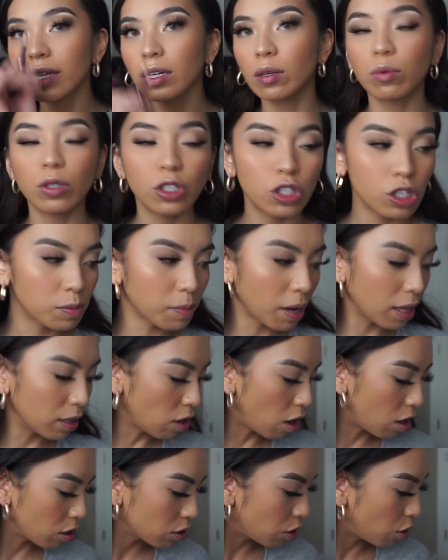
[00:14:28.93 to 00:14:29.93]
which is my
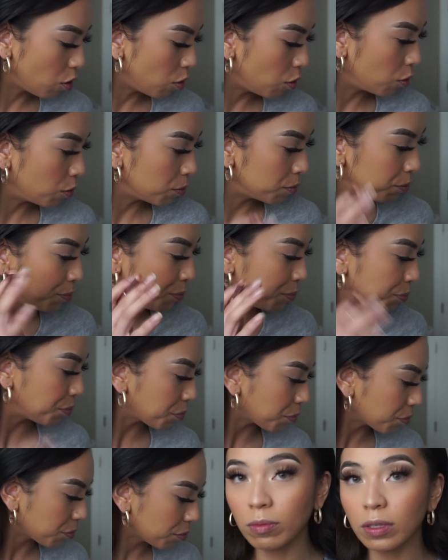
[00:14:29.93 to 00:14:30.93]
long comb,
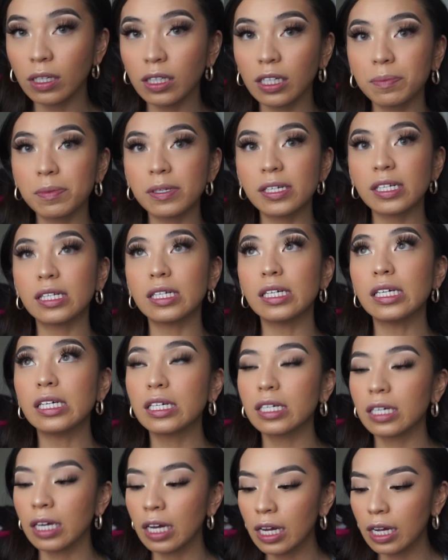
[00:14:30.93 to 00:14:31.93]
the
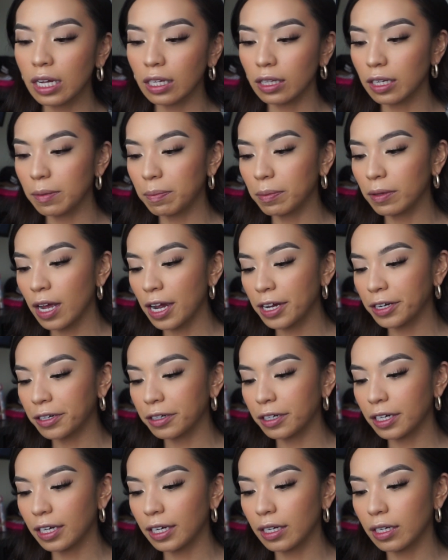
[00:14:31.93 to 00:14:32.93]
lipstick, lip liner
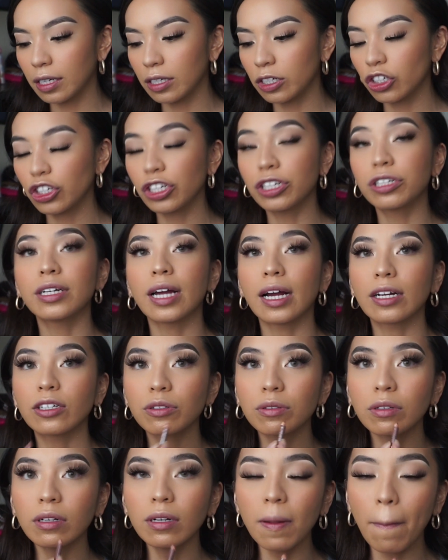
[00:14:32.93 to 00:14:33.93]
in Sheer
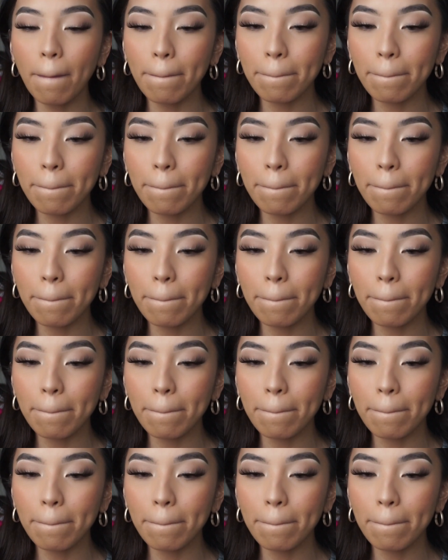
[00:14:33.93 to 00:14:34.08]
Natural.